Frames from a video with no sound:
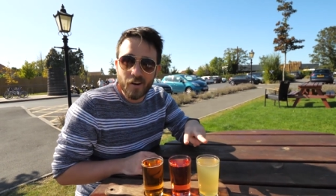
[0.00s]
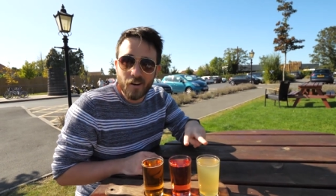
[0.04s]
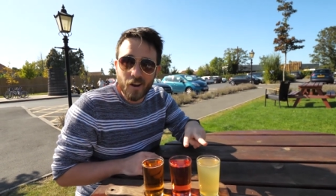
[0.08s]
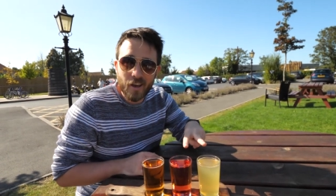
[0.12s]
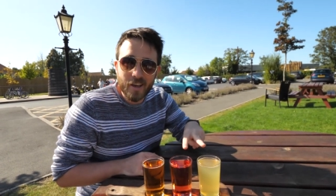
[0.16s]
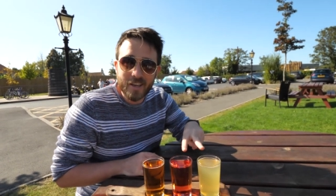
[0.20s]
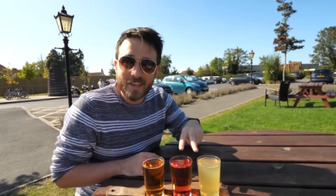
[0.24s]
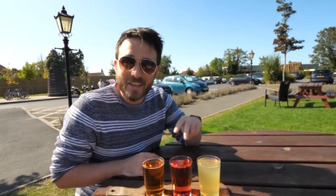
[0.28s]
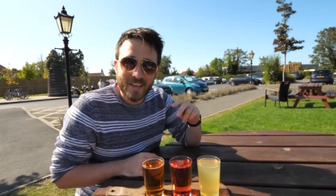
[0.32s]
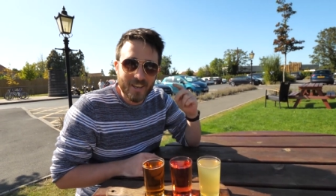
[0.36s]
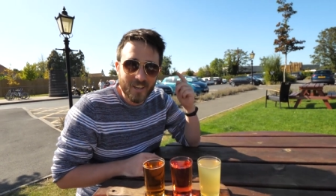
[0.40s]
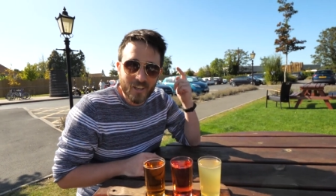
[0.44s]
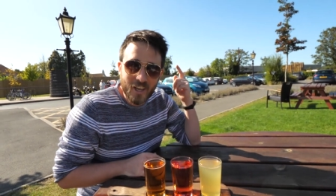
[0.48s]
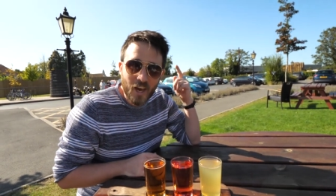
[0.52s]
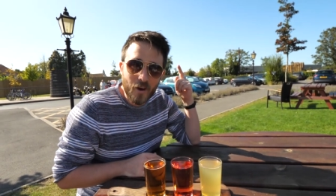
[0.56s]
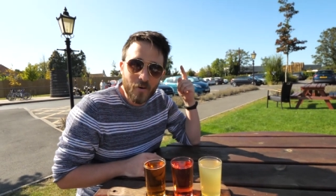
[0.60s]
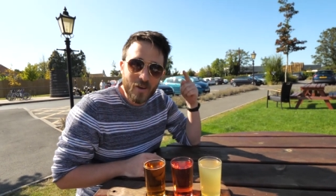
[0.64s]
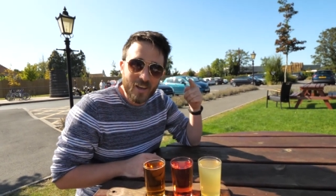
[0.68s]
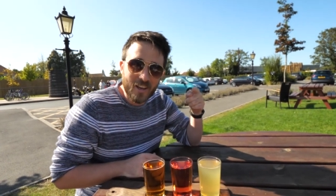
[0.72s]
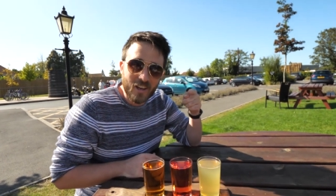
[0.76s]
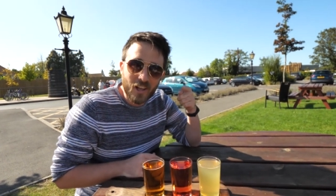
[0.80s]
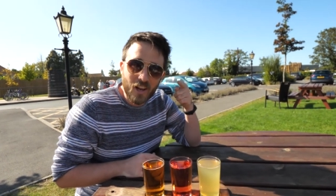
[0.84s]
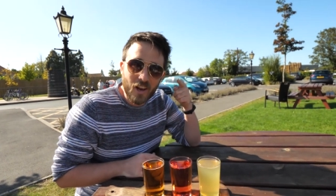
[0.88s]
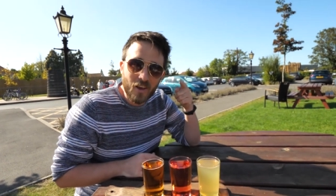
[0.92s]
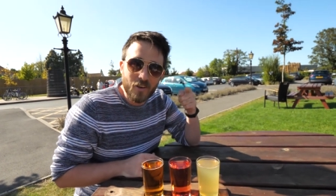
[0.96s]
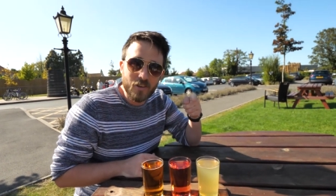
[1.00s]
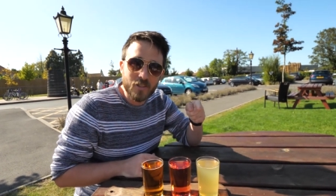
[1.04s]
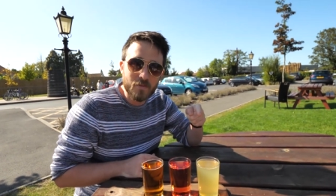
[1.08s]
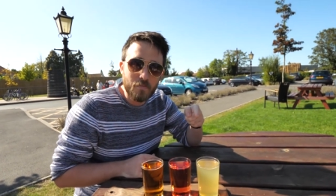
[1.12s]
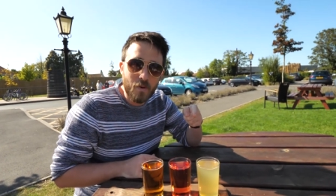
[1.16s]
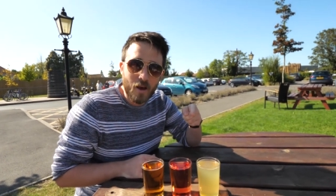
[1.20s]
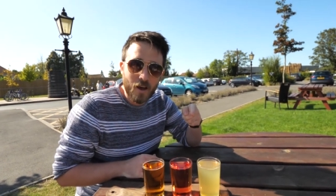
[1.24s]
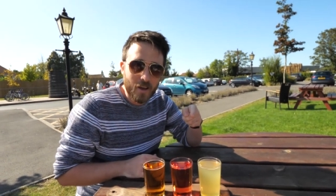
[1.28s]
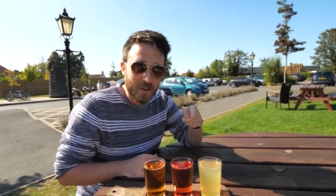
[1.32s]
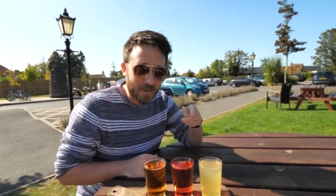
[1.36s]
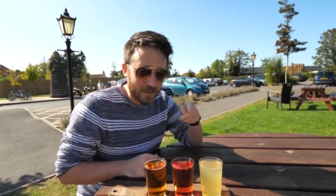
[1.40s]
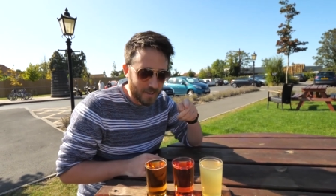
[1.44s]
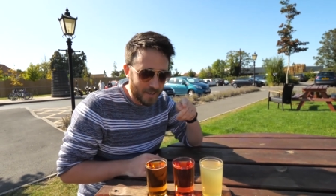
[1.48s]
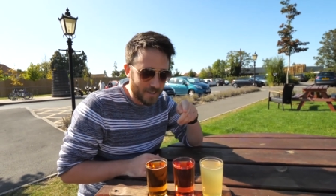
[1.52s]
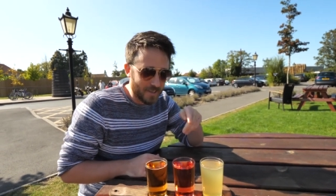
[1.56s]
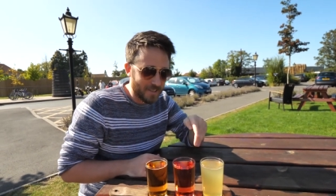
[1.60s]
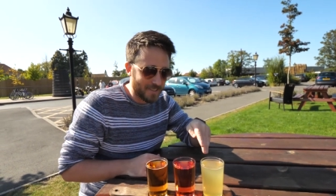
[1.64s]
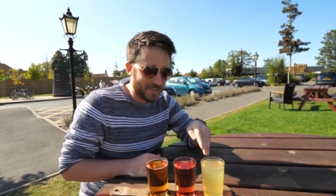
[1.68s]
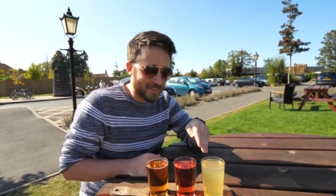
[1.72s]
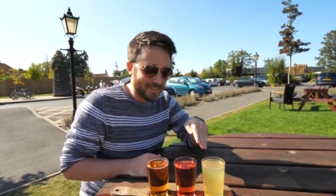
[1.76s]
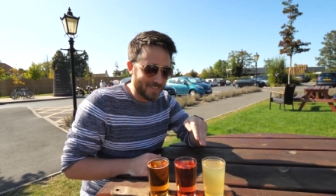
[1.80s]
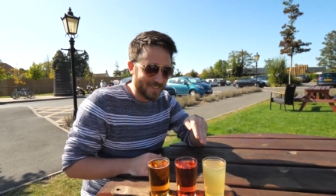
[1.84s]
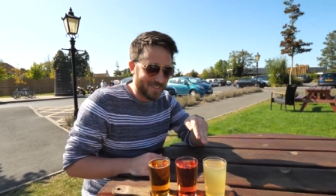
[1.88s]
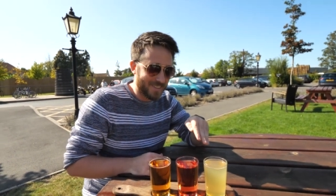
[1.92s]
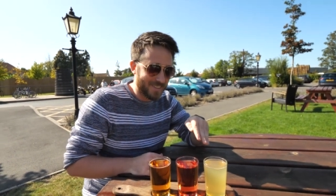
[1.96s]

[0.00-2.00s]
don't like it. Go in close-minded,